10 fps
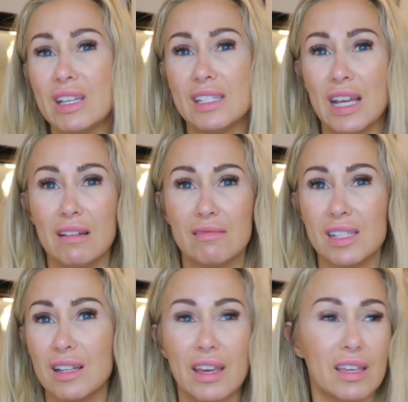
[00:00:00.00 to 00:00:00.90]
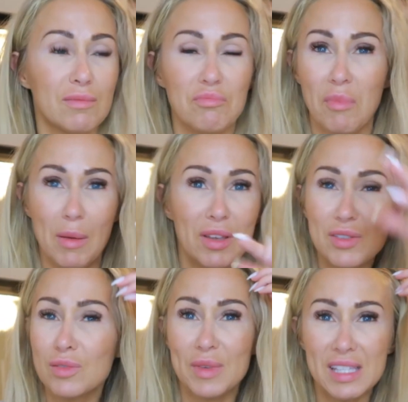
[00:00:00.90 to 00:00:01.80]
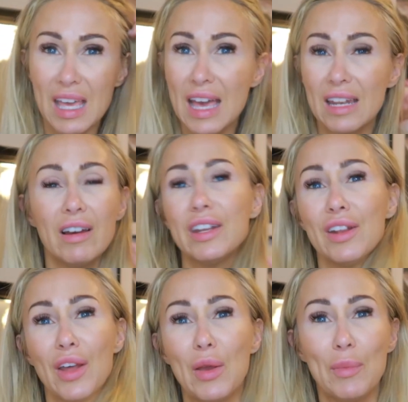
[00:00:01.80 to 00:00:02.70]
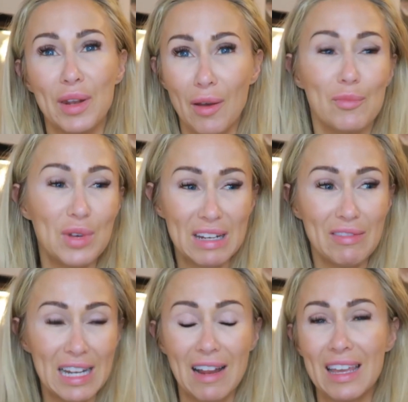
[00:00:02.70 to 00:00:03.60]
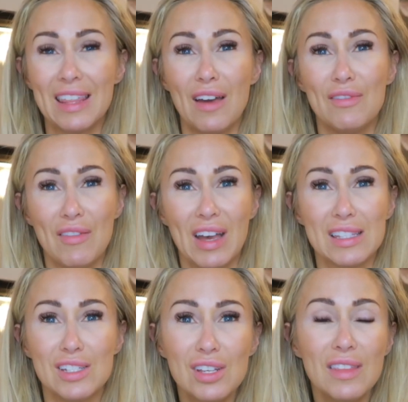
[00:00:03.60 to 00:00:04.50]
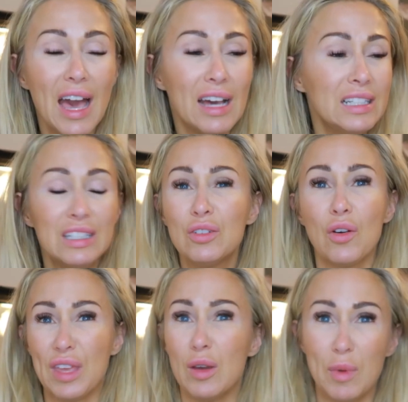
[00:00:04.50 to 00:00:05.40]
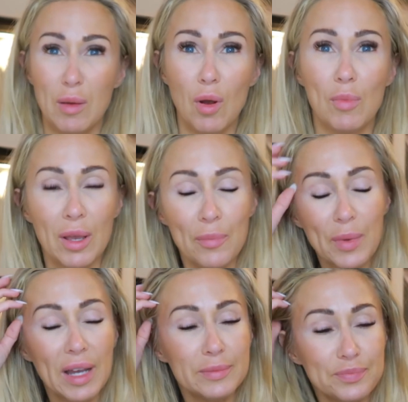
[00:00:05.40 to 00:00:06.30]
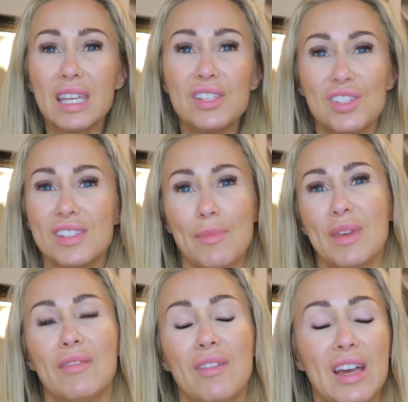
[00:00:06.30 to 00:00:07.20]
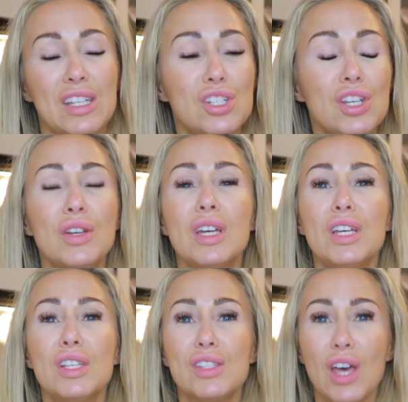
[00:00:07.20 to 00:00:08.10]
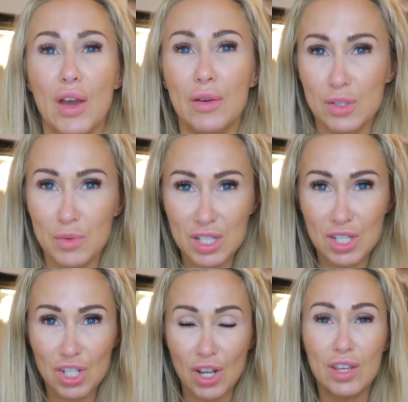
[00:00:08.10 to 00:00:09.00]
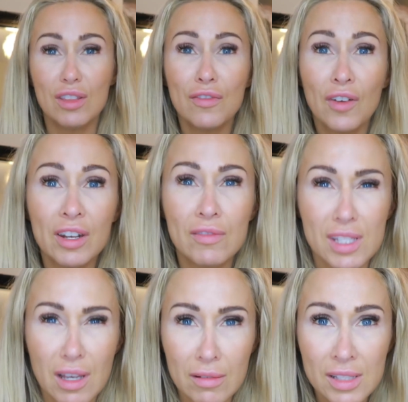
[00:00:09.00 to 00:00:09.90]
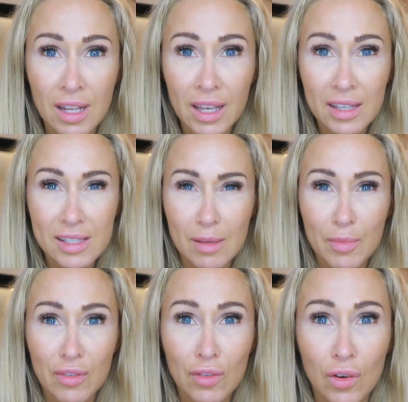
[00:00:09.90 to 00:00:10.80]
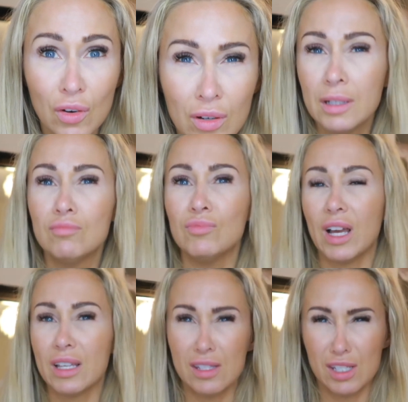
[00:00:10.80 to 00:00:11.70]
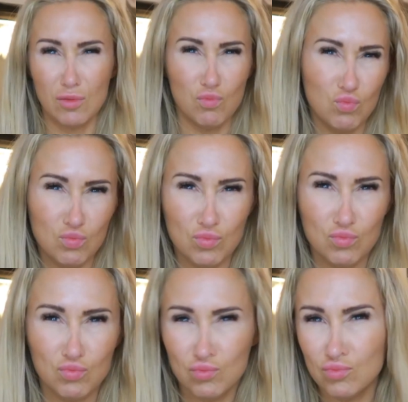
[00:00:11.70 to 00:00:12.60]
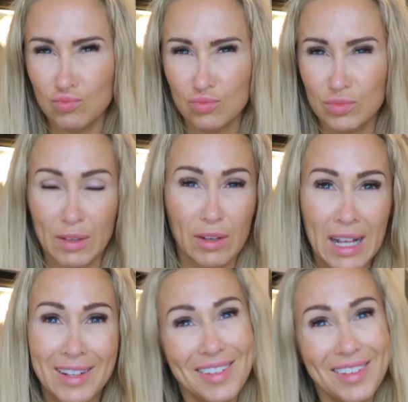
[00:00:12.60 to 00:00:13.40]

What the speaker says: it's down to like my muscles, my skin, I don't know, but I'm really lucky that I've never had to do that. Not that it would be a problem, but it's just something I've never had to do. So I just wanted to show you the final results, and like I said before, I can still give an angry